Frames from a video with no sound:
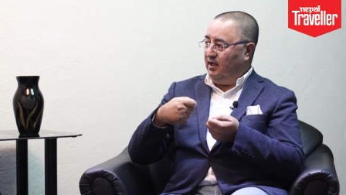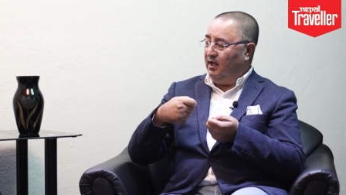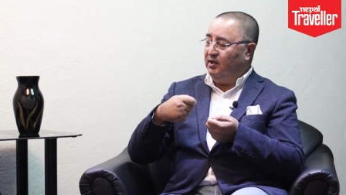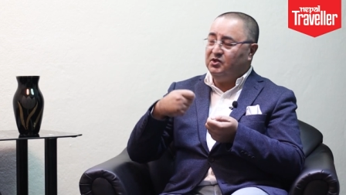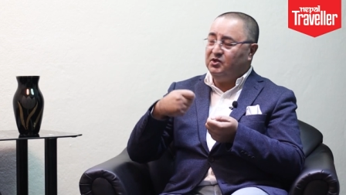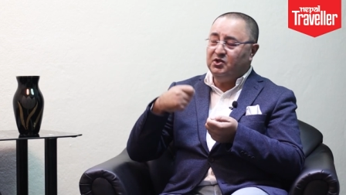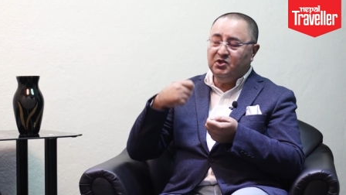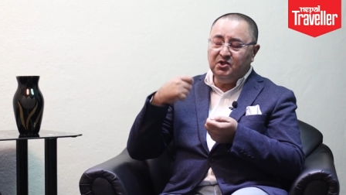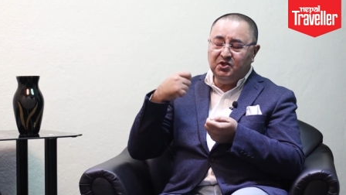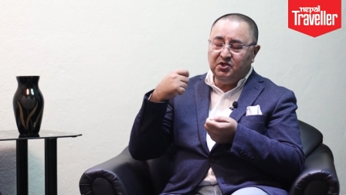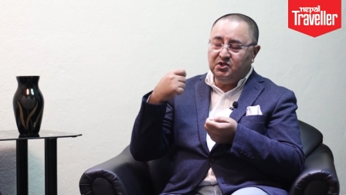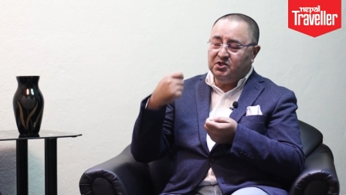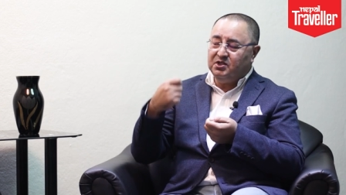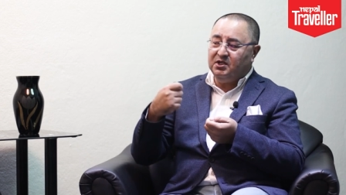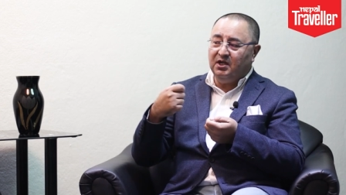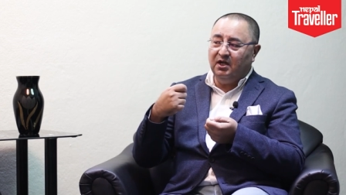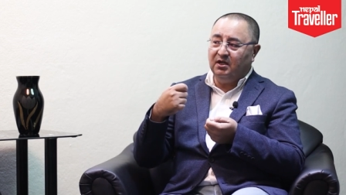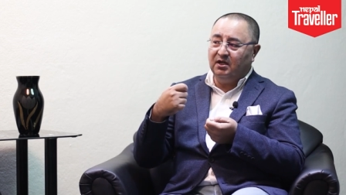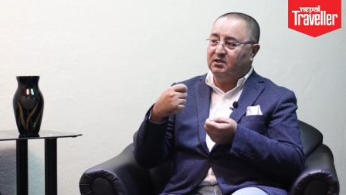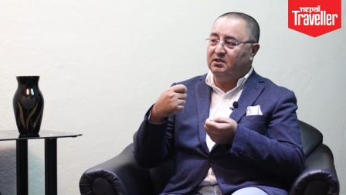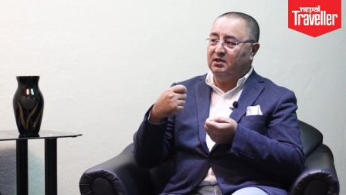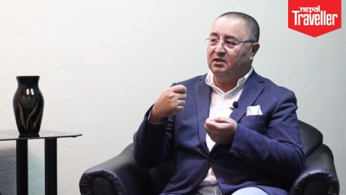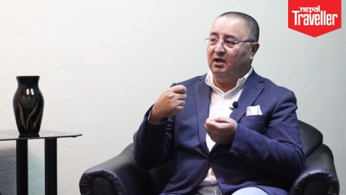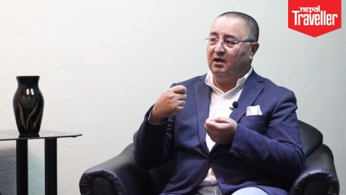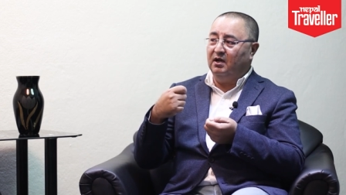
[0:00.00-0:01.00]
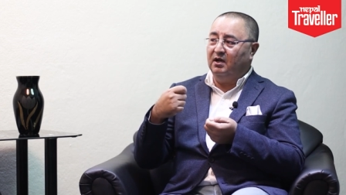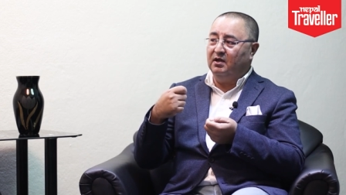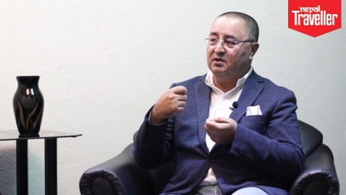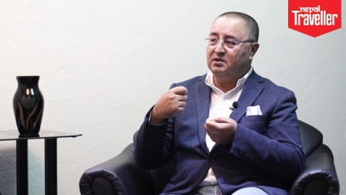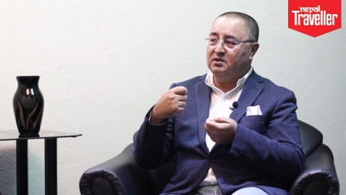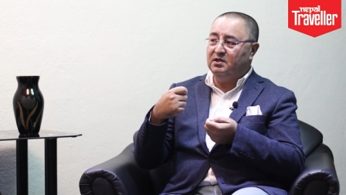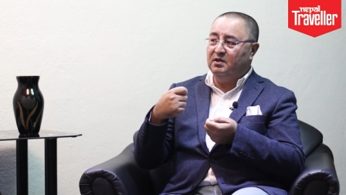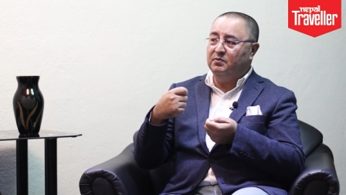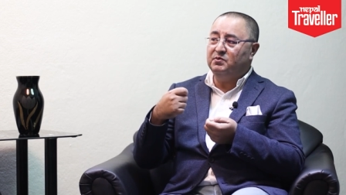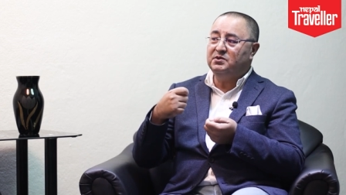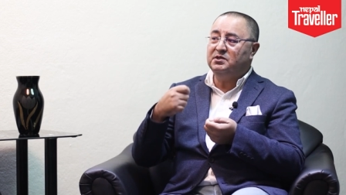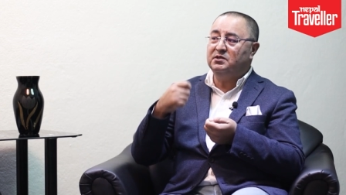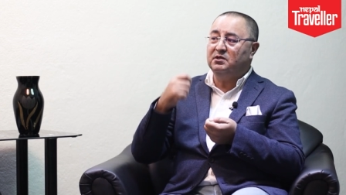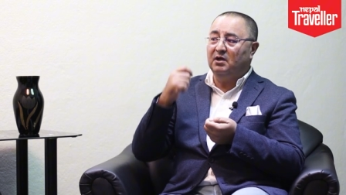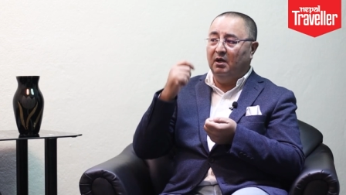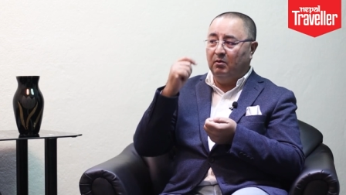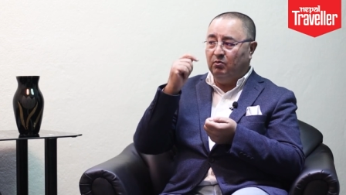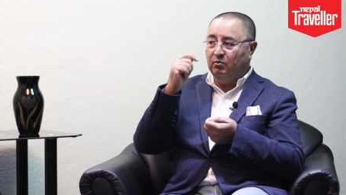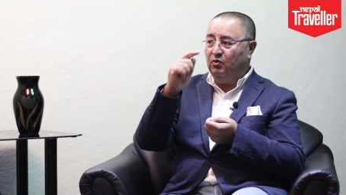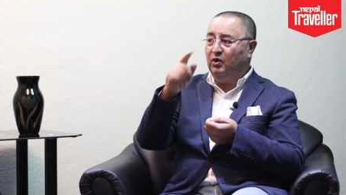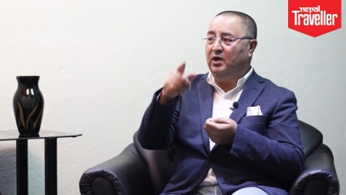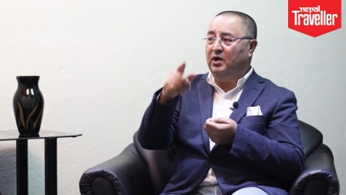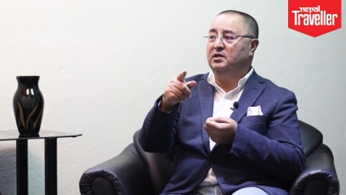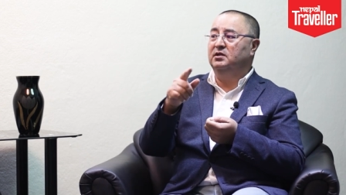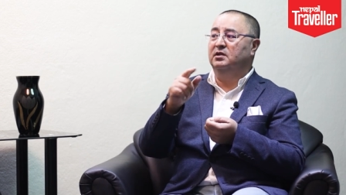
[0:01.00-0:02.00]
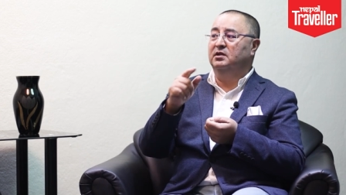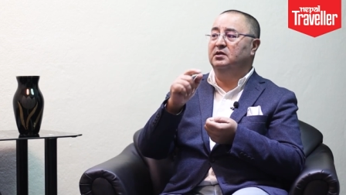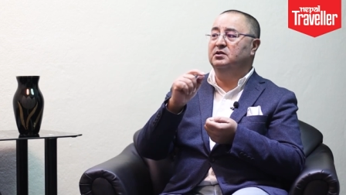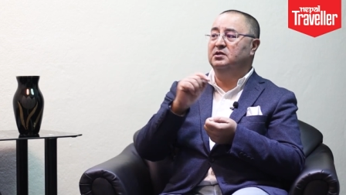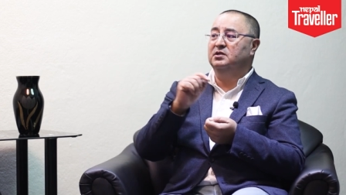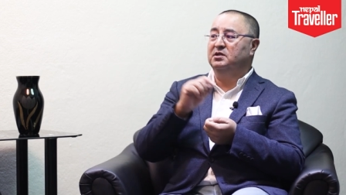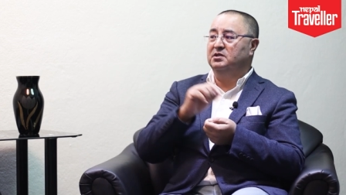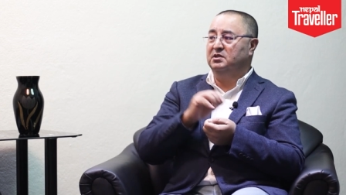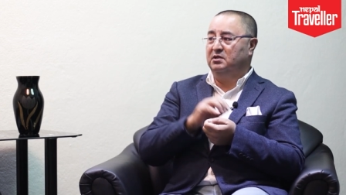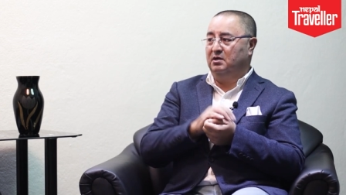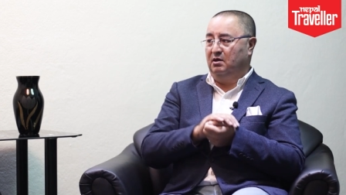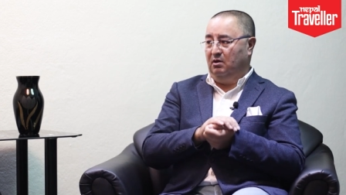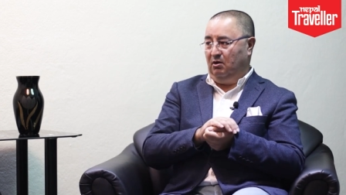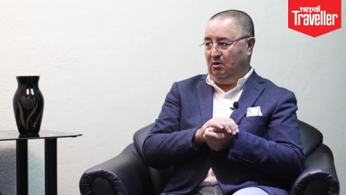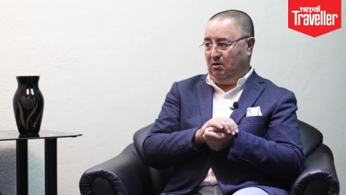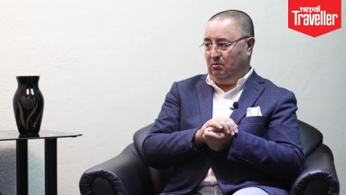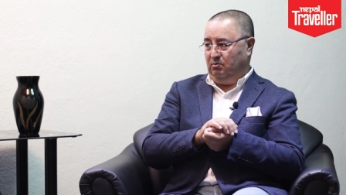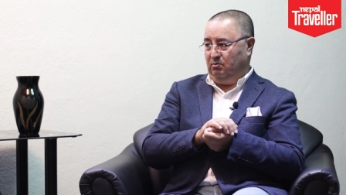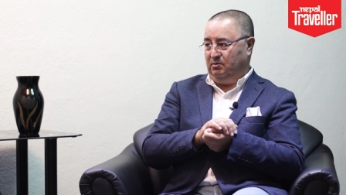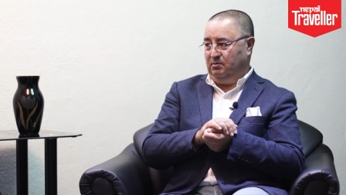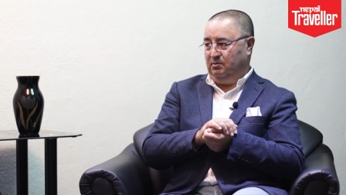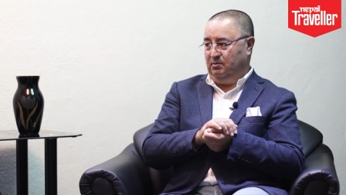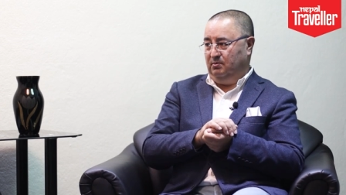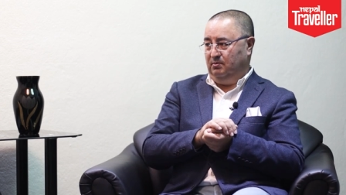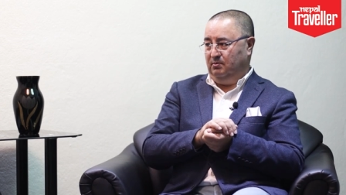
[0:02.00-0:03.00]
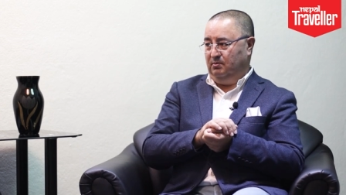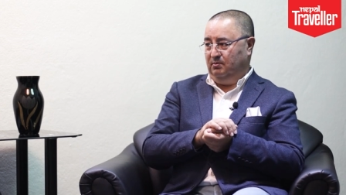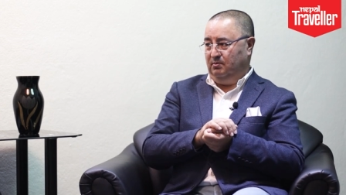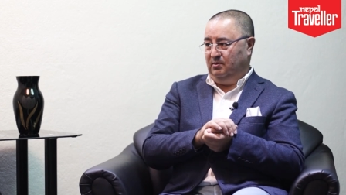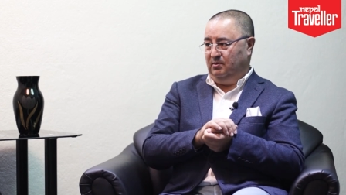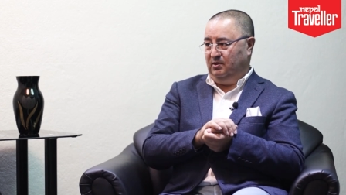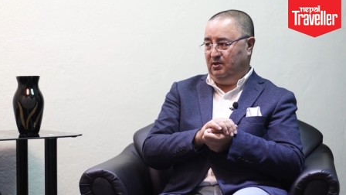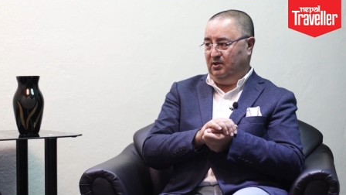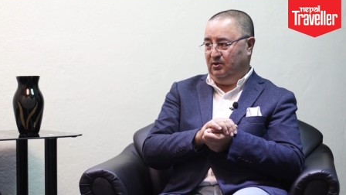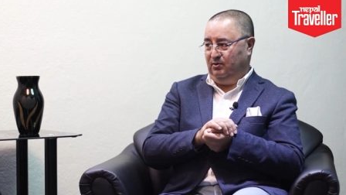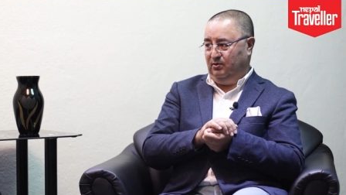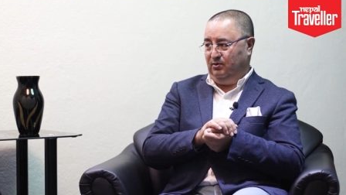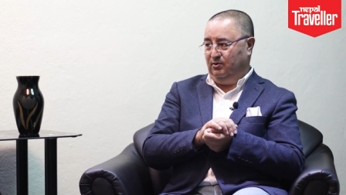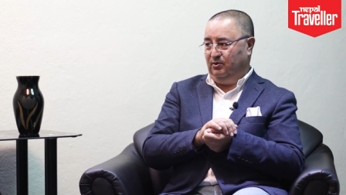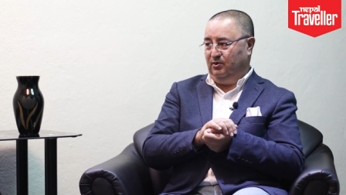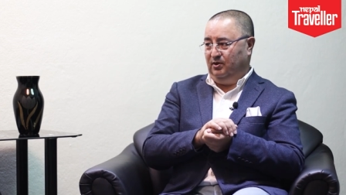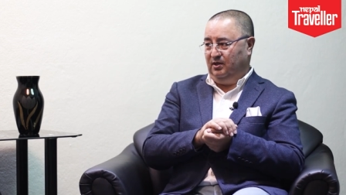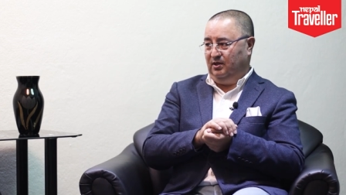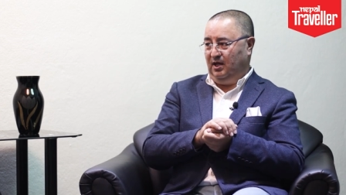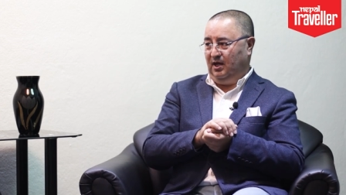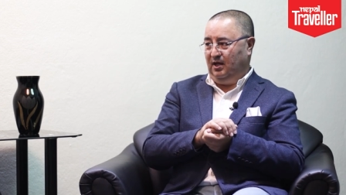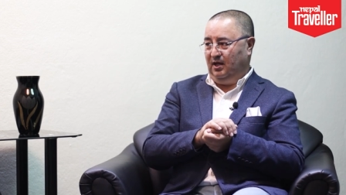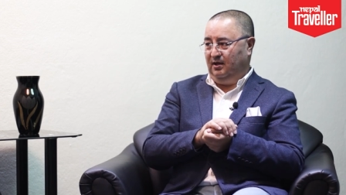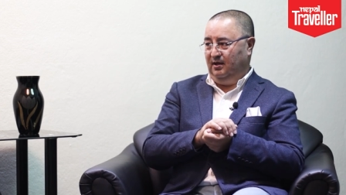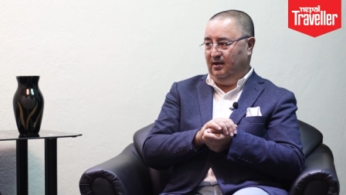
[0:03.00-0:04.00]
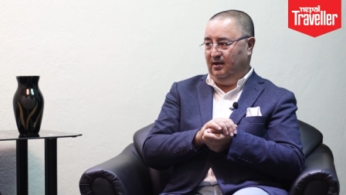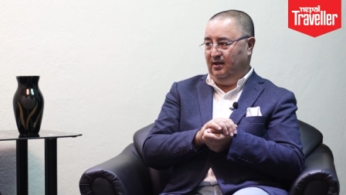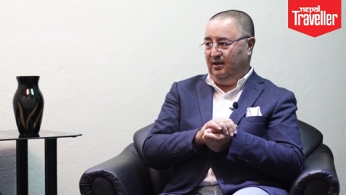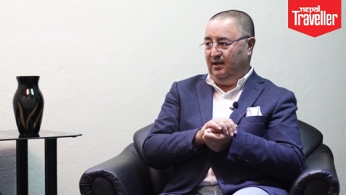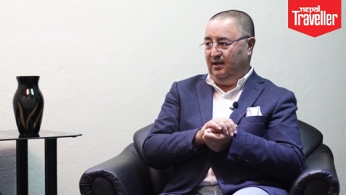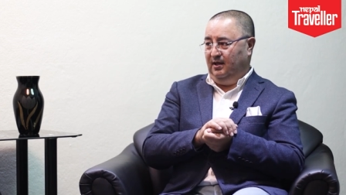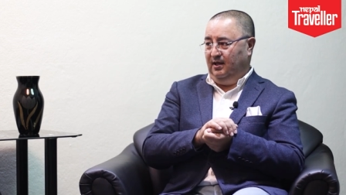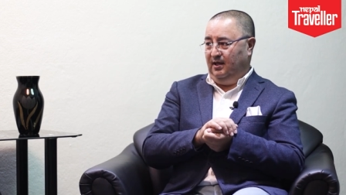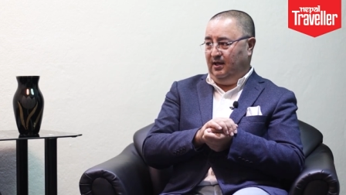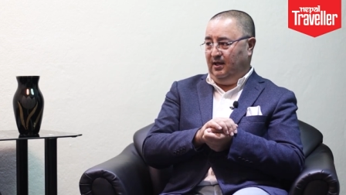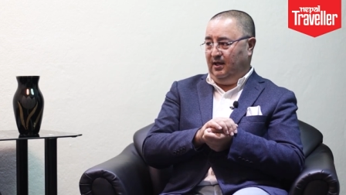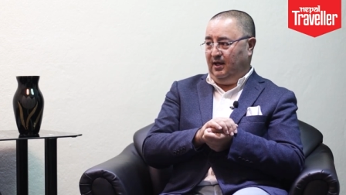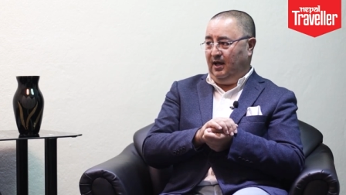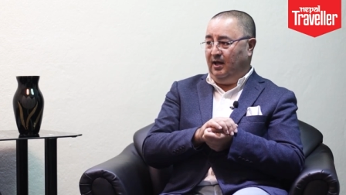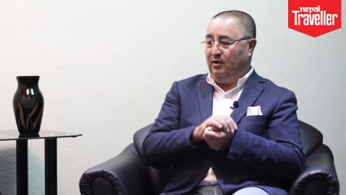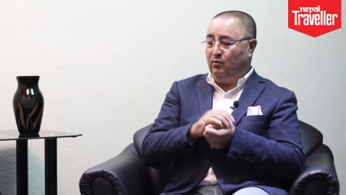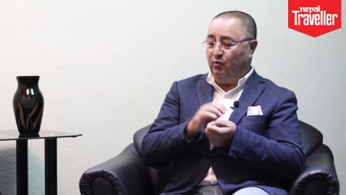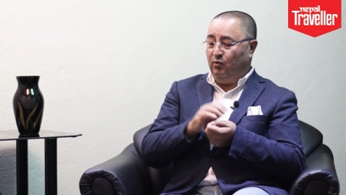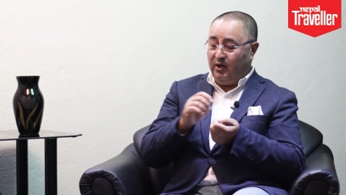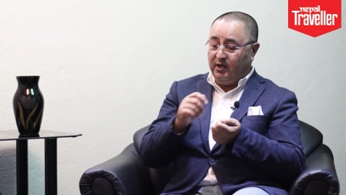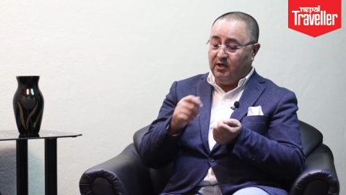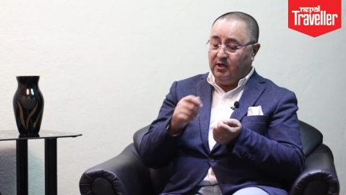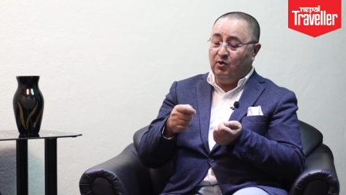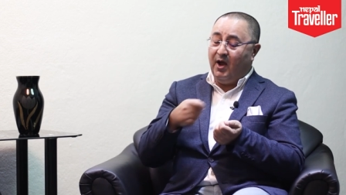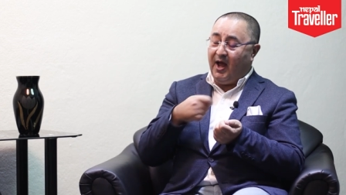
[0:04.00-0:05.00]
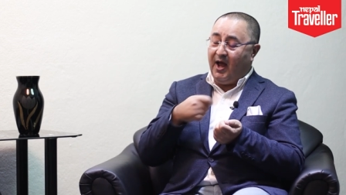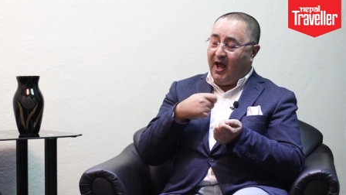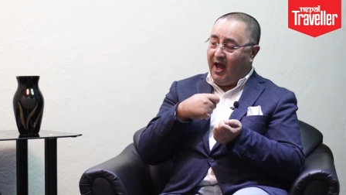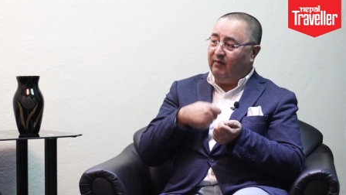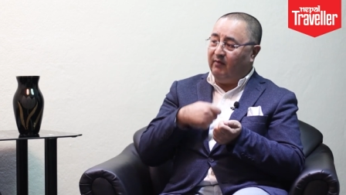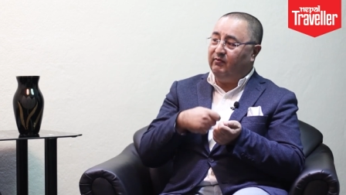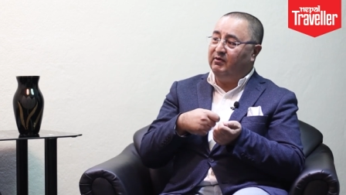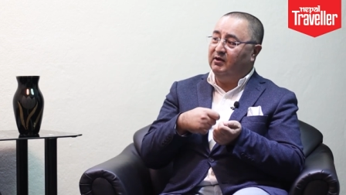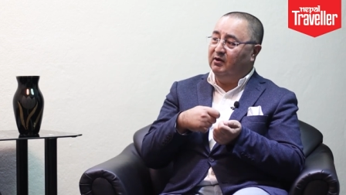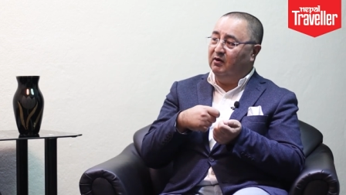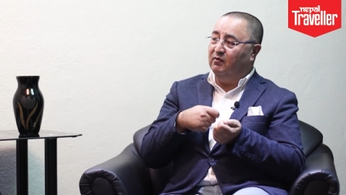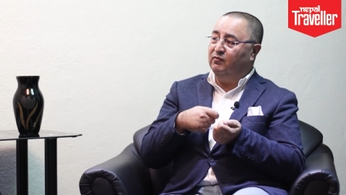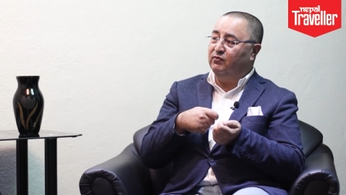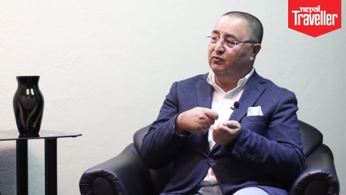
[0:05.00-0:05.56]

and just check terence if some waiter just come you know that and when you are having